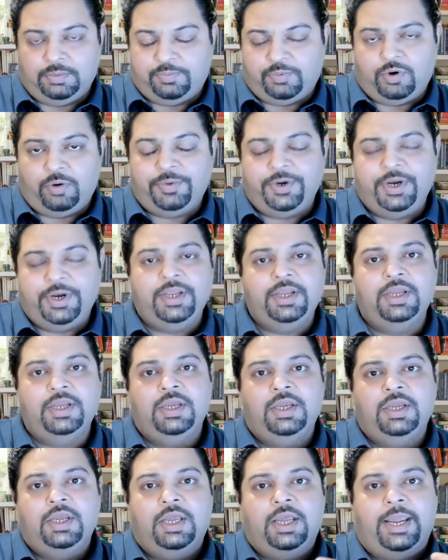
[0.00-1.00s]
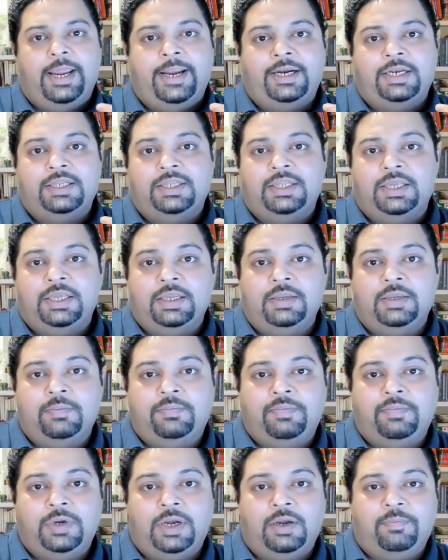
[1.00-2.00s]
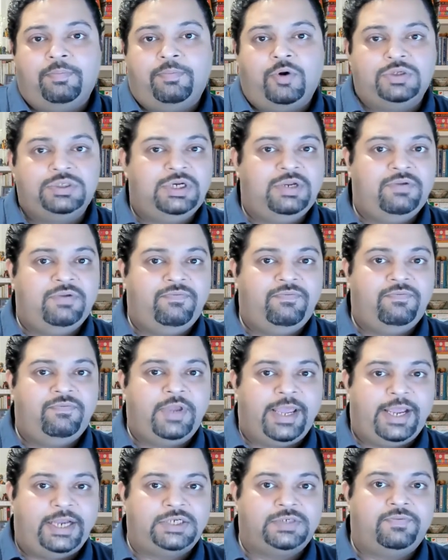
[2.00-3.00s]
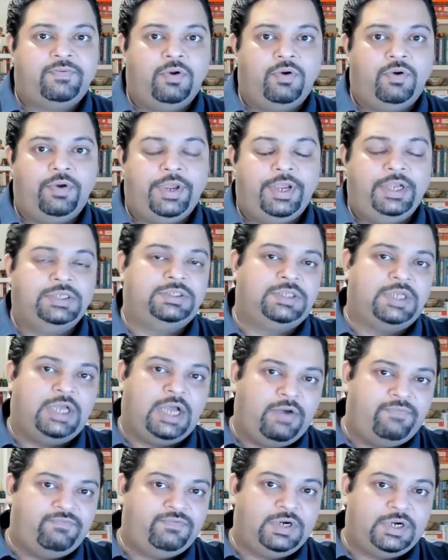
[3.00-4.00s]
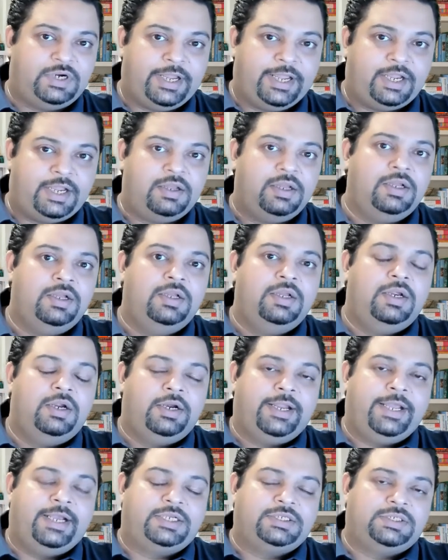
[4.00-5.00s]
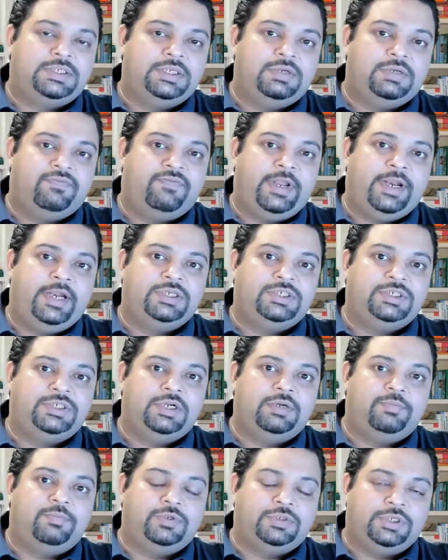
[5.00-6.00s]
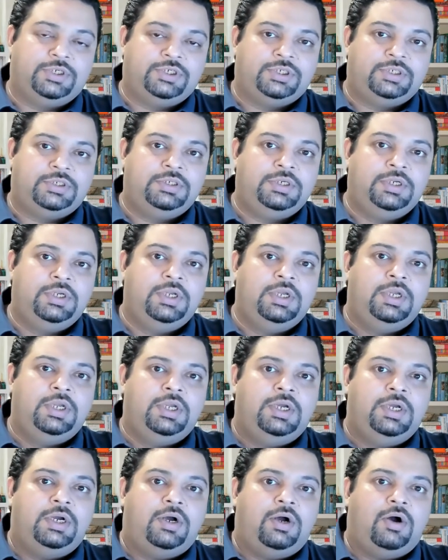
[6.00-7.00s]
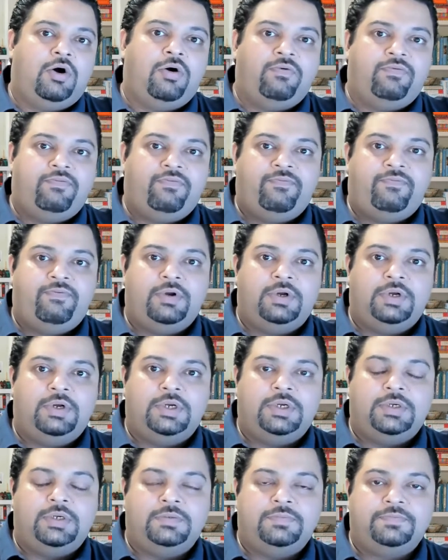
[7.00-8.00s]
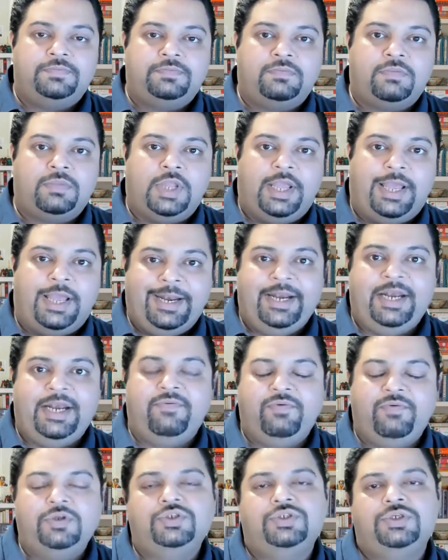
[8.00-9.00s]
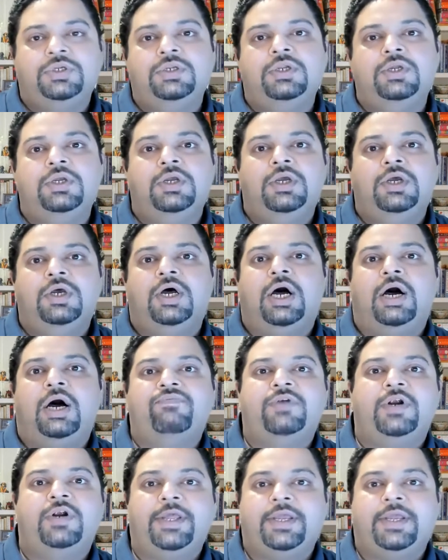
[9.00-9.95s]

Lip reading: property, and the positive cash flow is after tax financial position of an individual after